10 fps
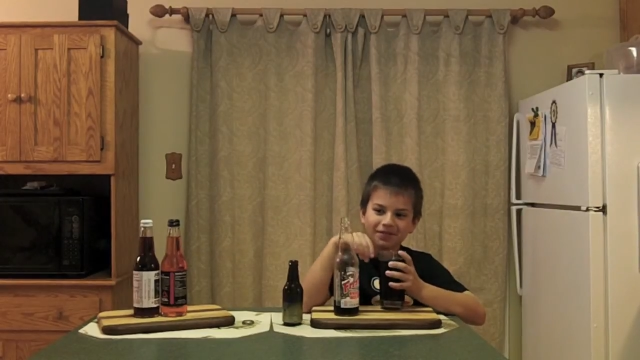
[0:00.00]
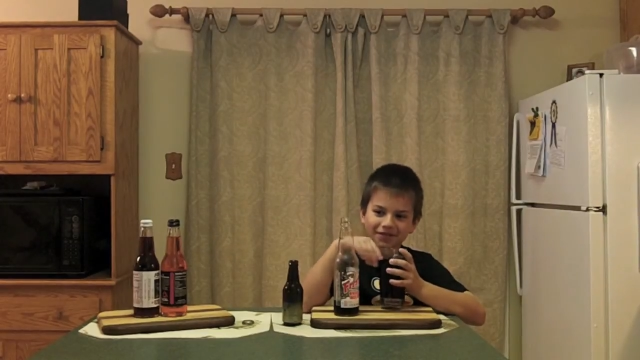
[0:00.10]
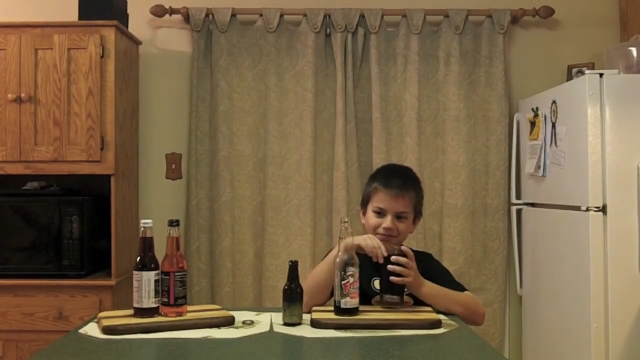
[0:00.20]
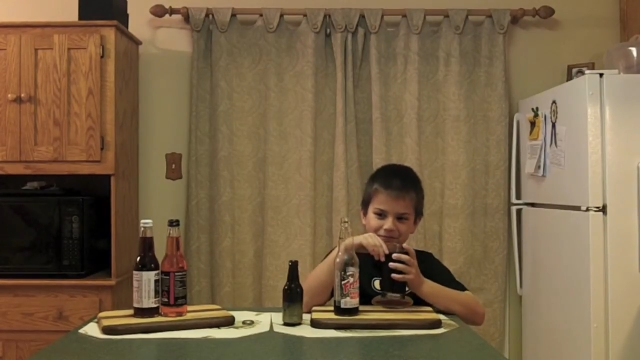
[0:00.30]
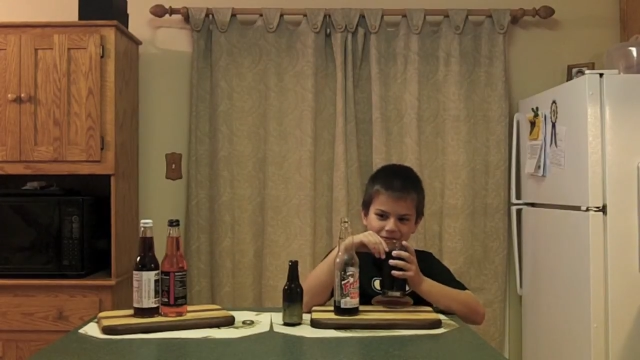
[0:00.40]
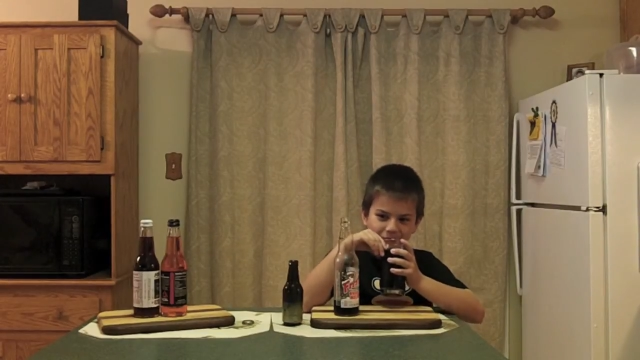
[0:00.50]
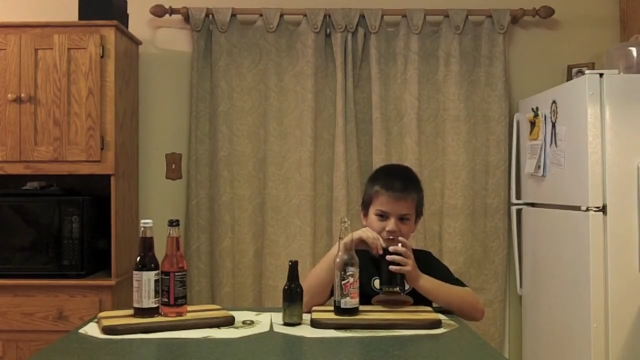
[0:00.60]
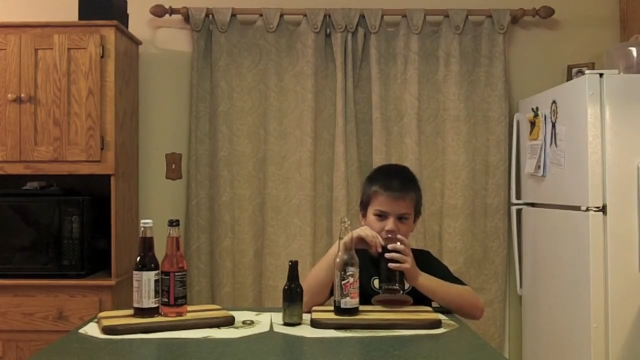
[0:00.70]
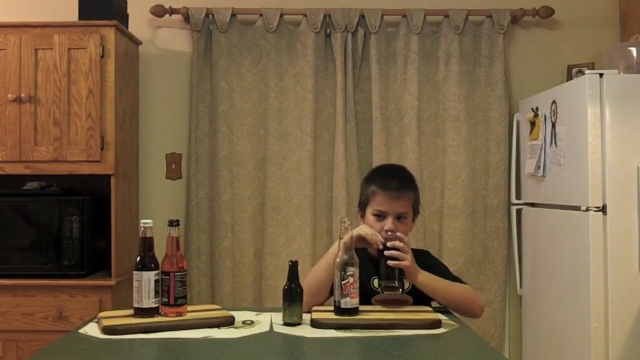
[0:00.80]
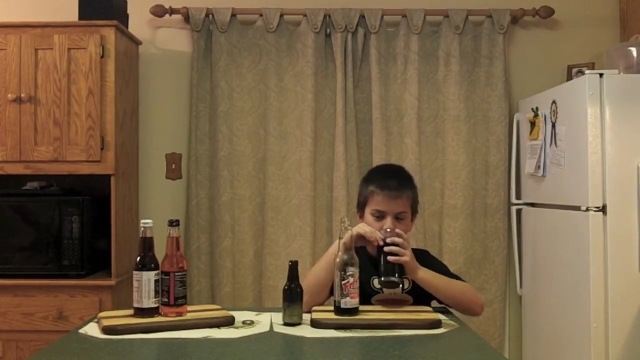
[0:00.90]

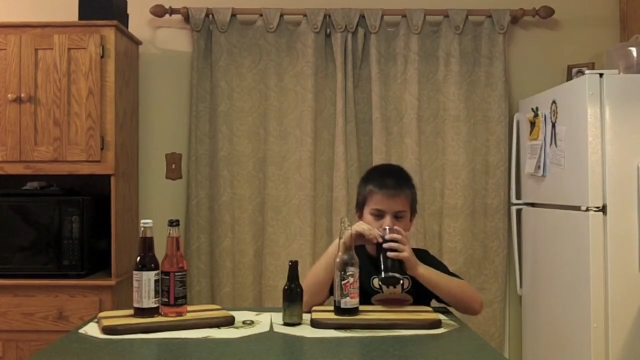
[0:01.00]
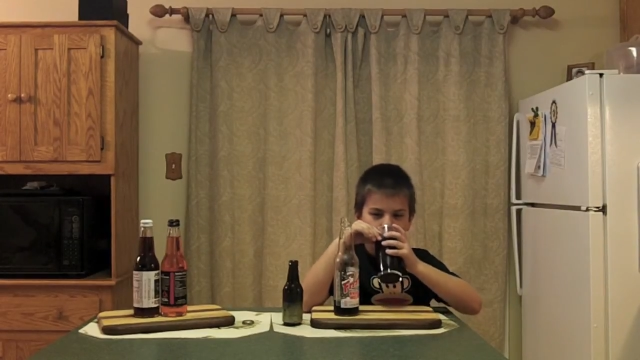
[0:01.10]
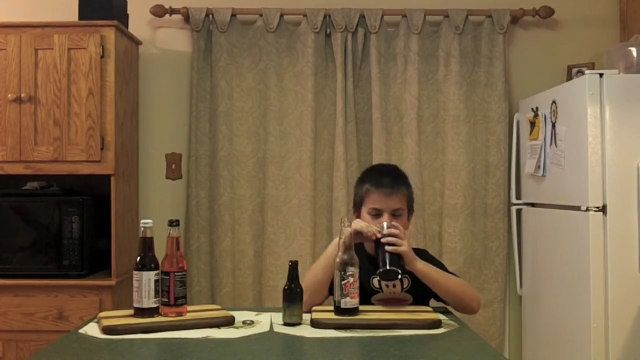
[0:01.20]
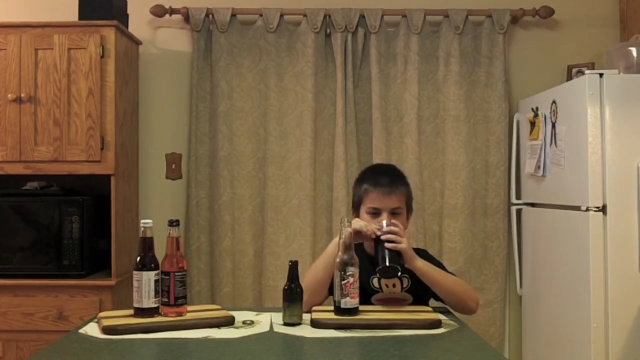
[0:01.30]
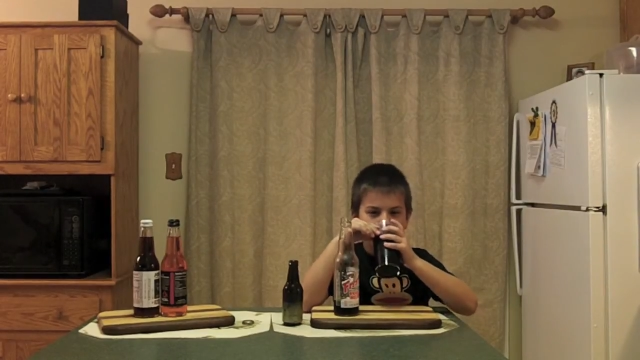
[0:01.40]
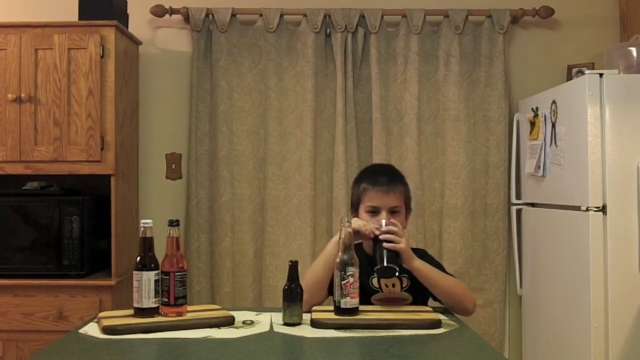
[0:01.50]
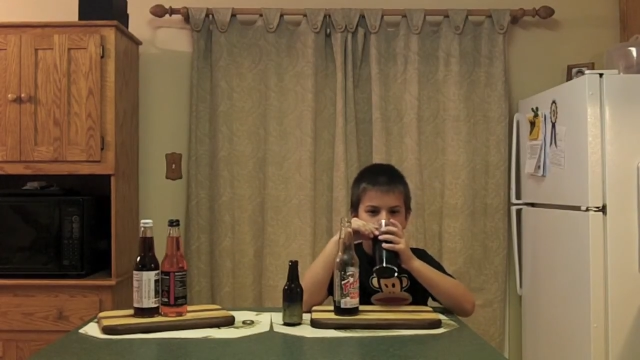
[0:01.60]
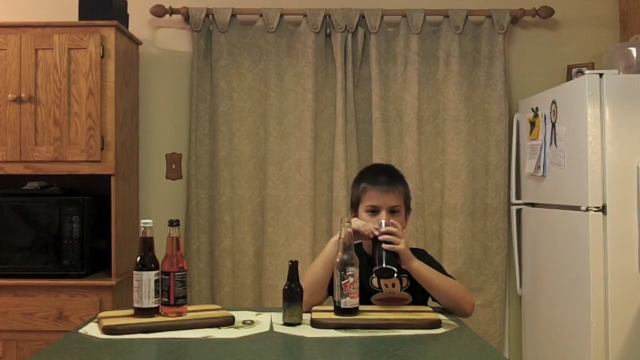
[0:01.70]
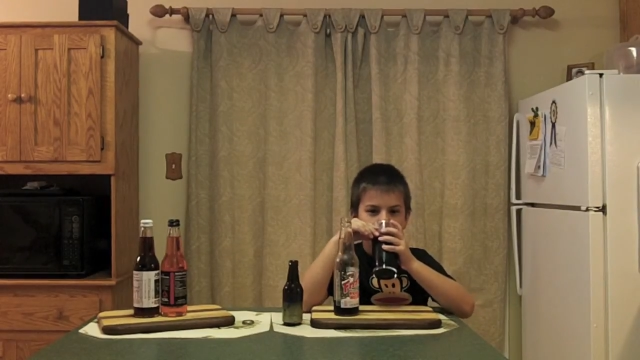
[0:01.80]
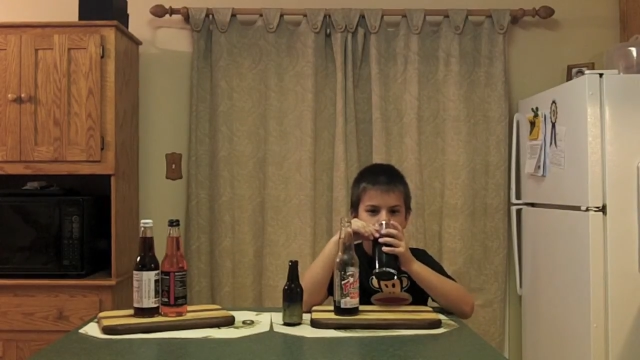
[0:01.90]

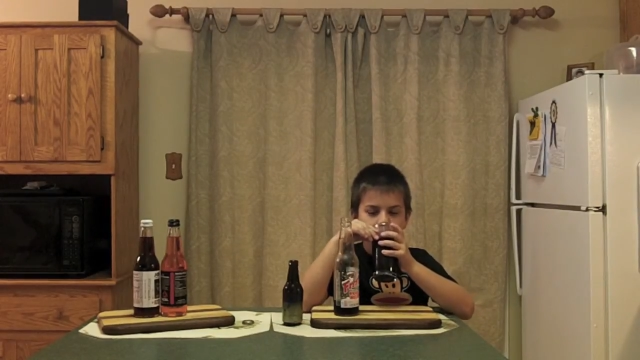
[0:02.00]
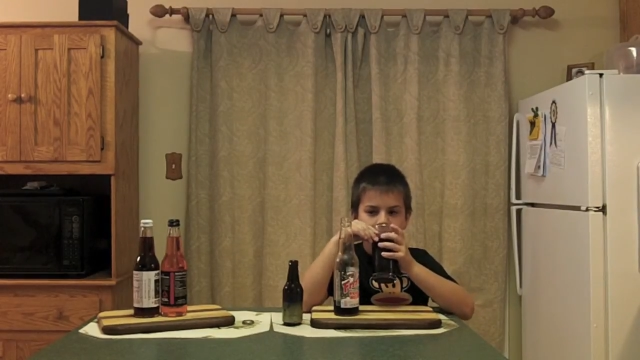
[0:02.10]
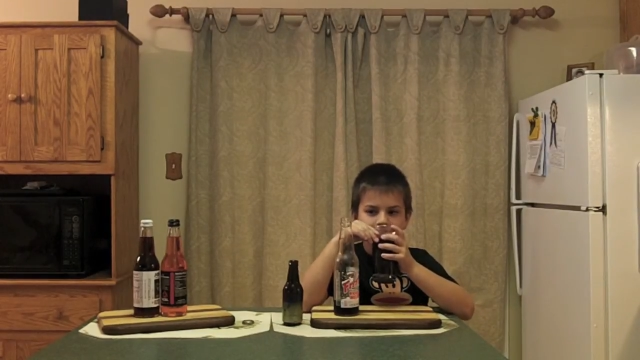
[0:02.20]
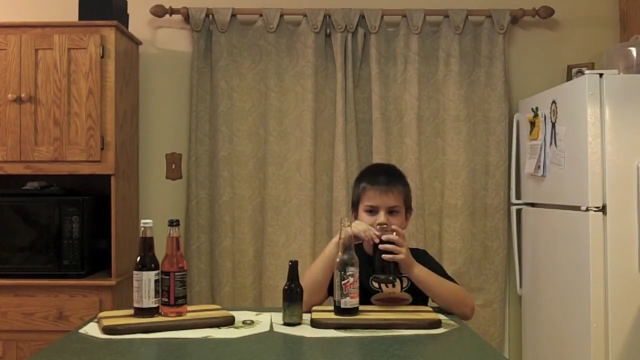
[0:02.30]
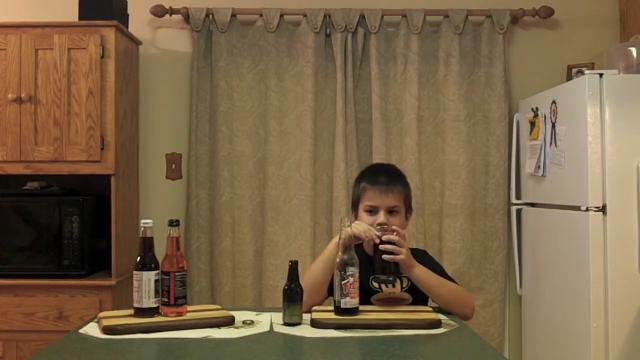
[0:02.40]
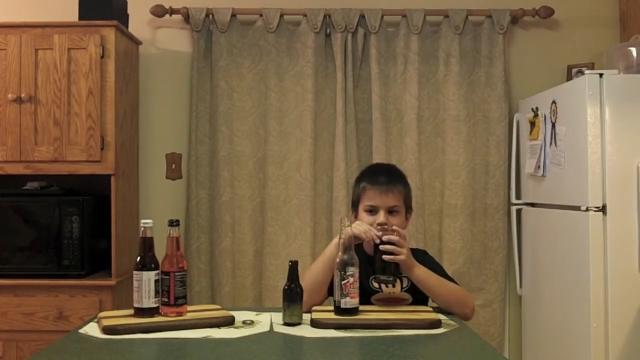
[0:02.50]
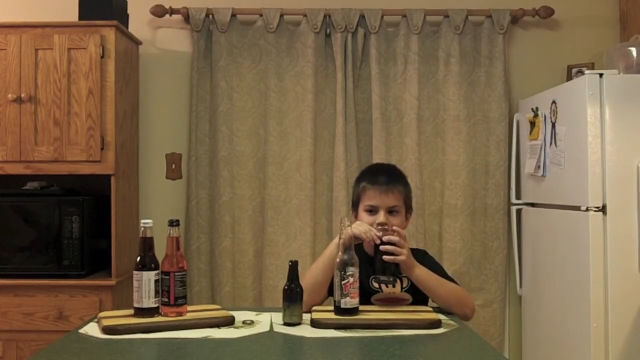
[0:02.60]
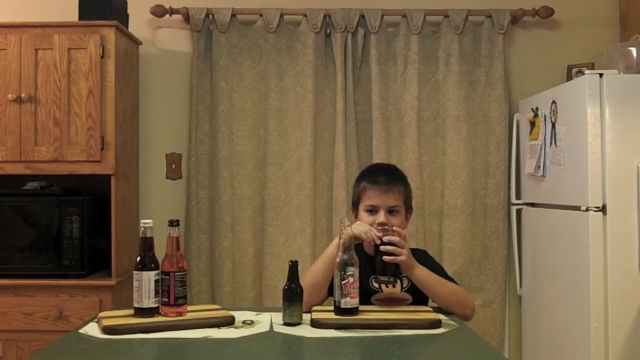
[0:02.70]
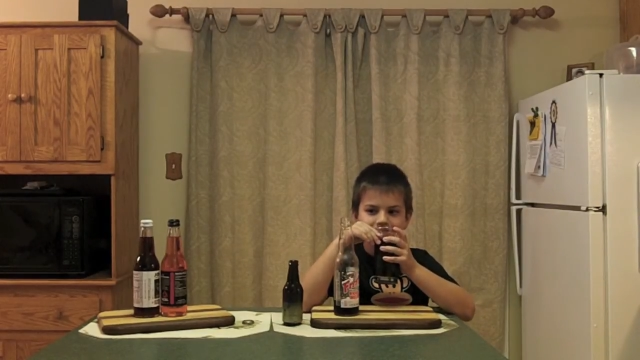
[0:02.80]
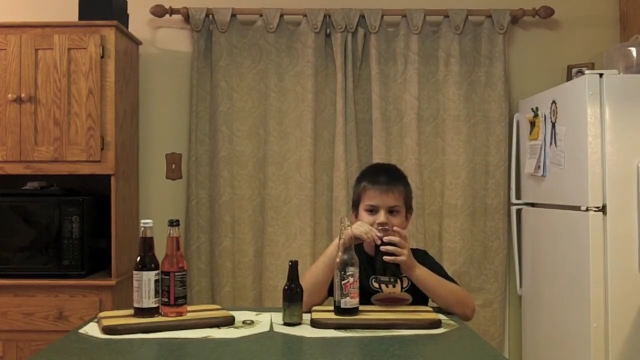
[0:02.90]

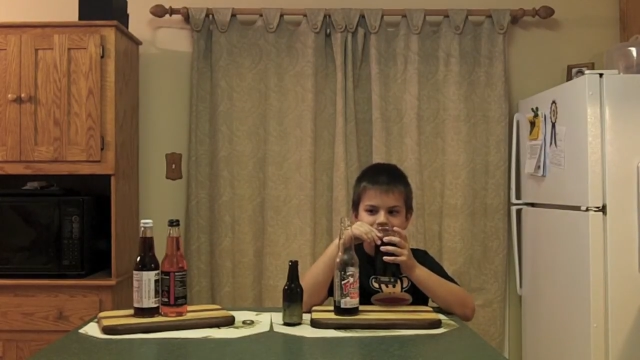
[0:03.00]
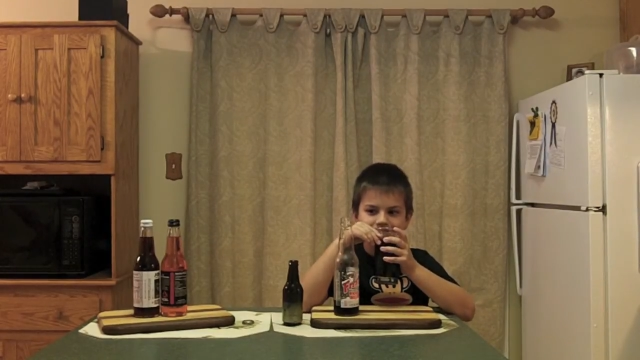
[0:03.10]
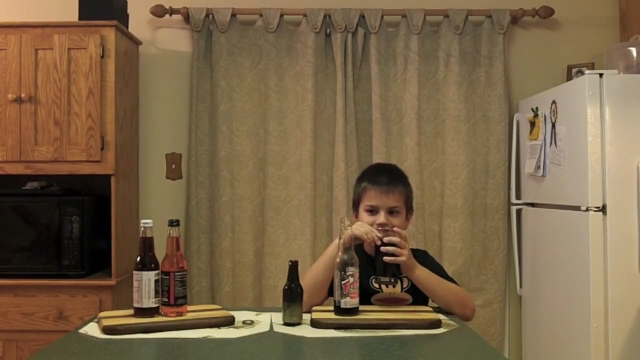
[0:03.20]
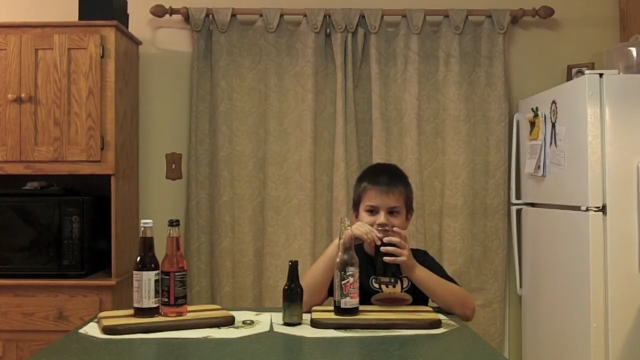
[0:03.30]
Nobody speaks.